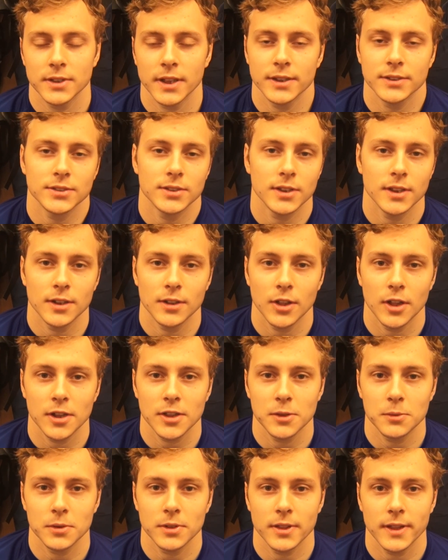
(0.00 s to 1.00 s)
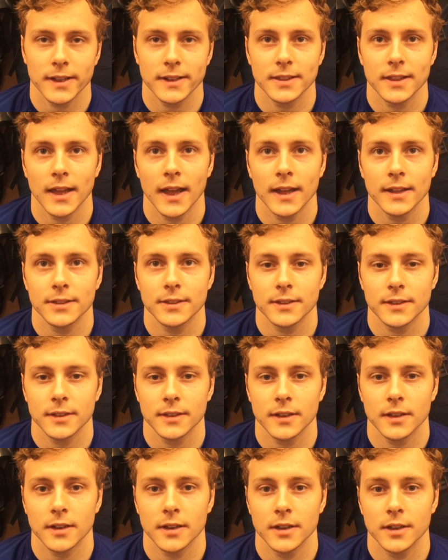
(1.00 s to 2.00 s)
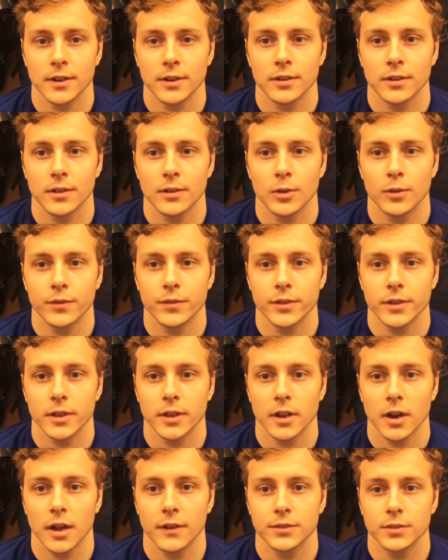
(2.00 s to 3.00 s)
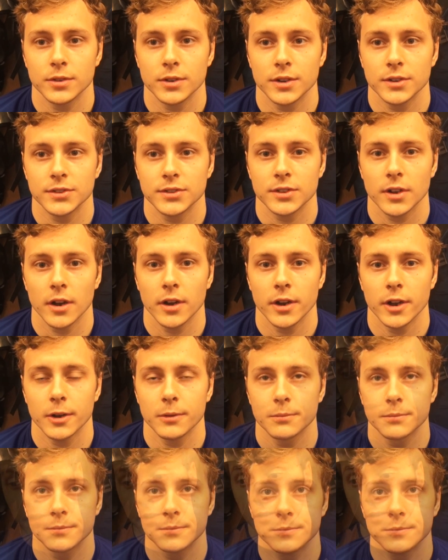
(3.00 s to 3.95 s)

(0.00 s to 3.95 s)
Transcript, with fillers: nice to get a lucky one like that and, uh, you know, hopefully get off to a good start here.